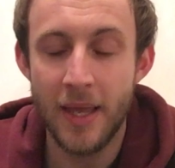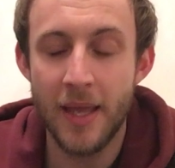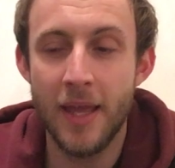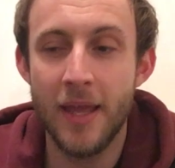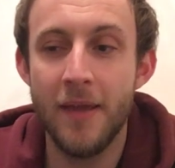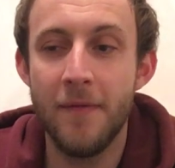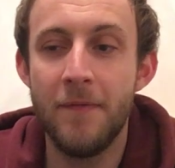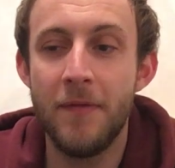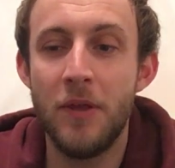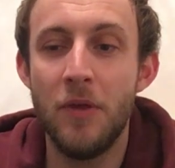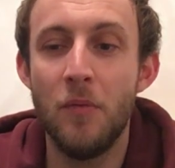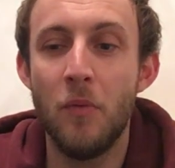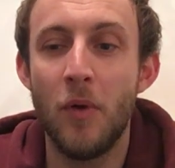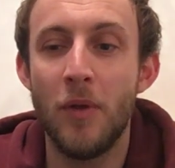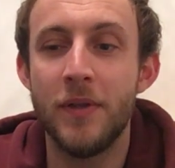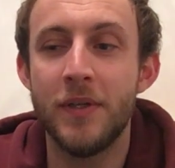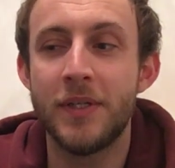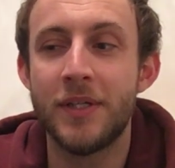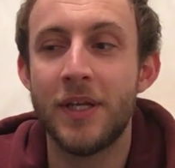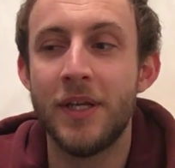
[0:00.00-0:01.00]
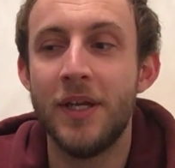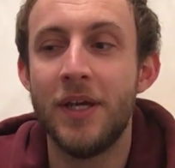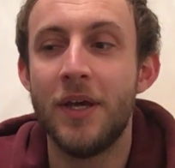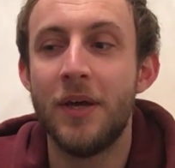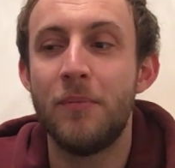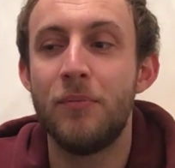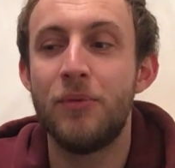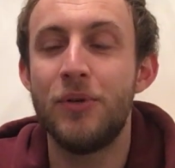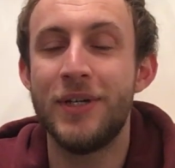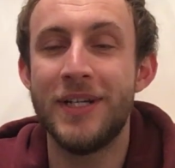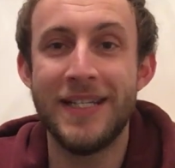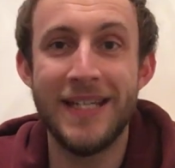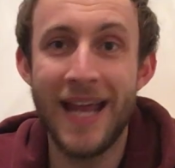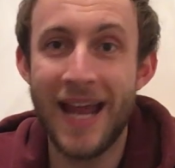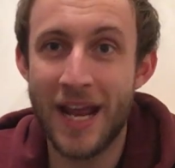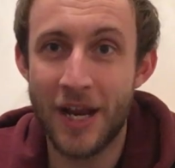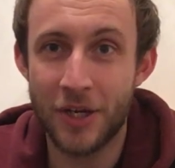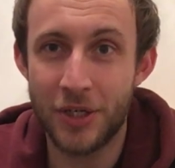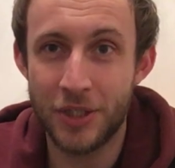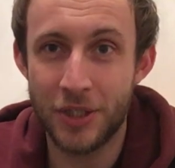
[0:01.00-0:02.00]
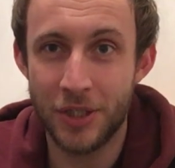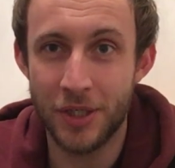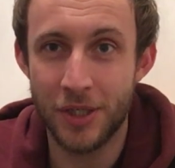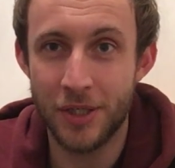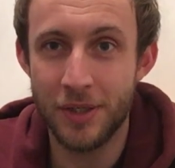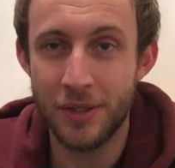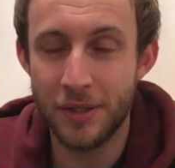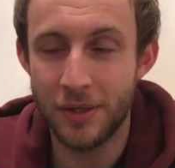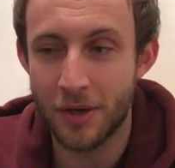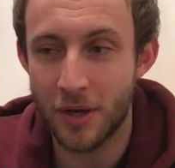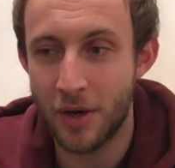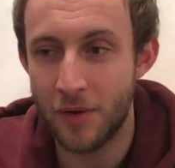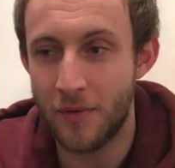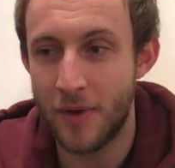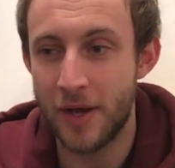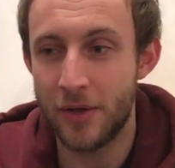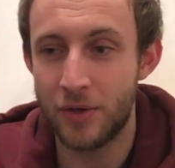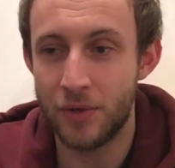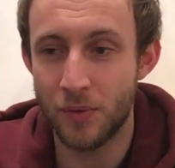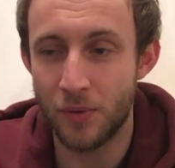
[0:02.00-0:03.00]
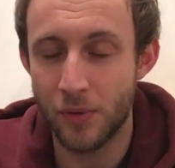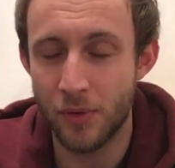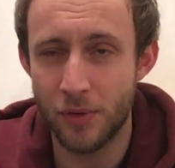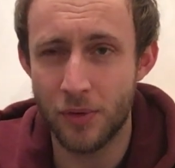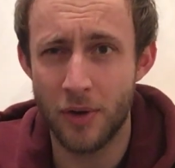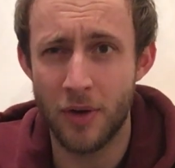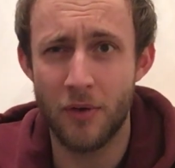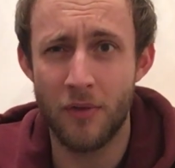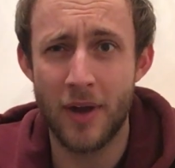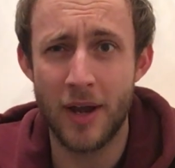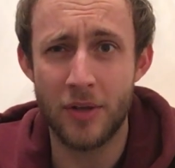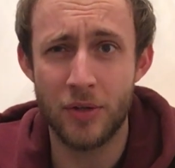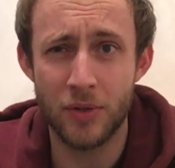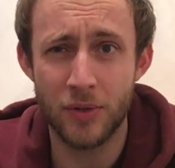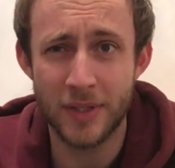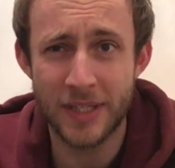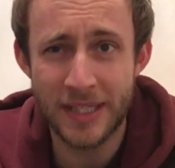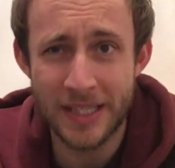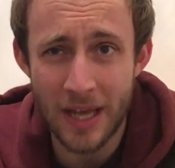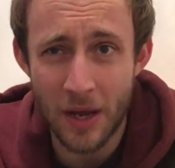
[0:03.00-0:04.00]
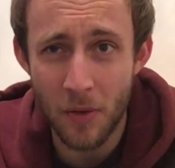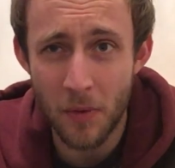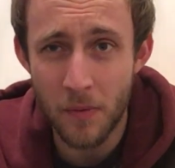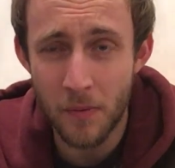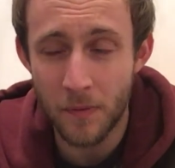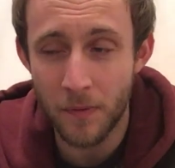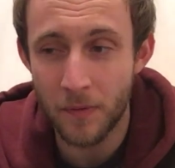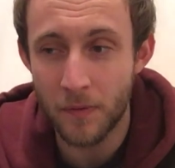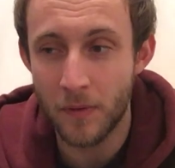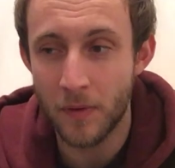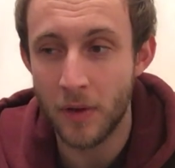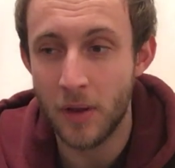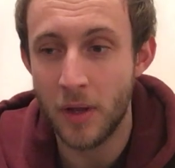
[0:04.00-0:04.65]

If you want protection around your aura, around yourself,